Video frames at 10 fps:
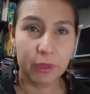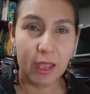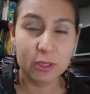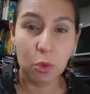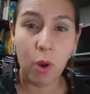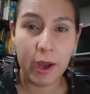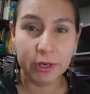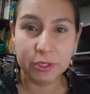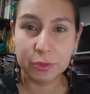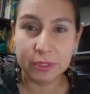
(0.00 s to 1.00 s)

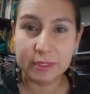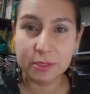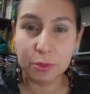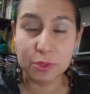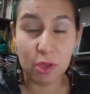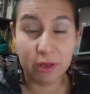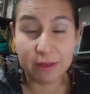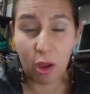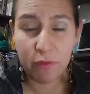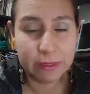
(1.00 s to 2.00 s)
acquire during this course, and
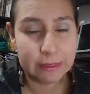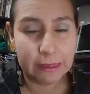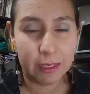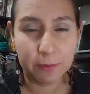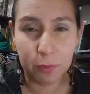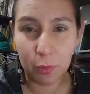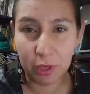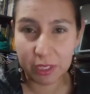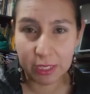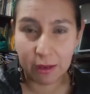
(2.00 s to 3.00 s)
obviously keep
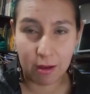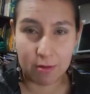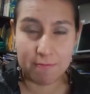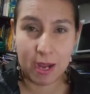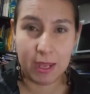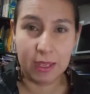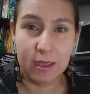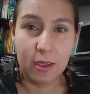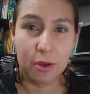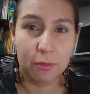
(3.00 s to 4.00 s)
working on my
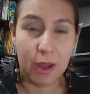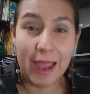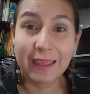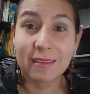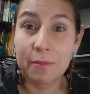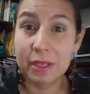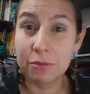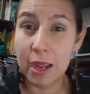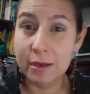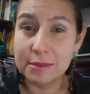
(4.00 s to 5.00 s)
academic
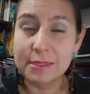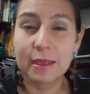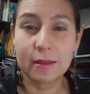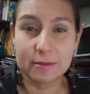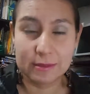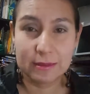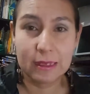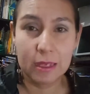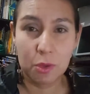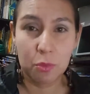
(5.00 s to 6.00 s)
writing skills,
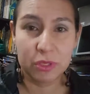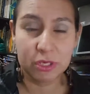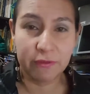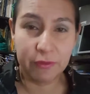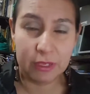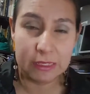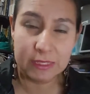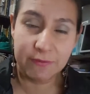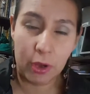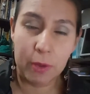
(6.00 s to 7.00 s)
which
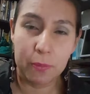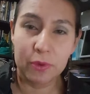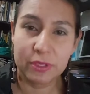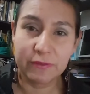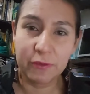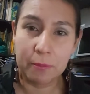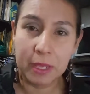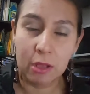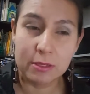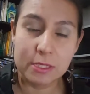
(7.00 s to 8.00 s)
is very important for
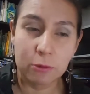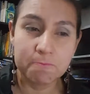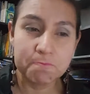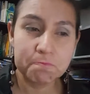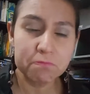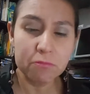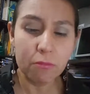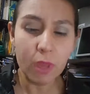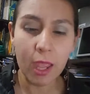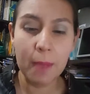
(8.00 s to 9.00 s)
me also.
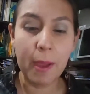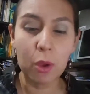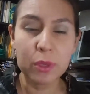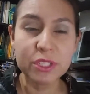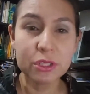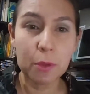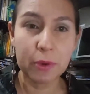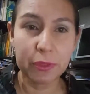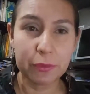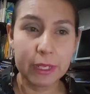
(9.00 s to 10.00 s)
About question
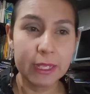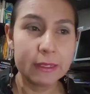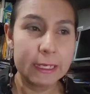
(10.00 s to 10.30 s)
number three,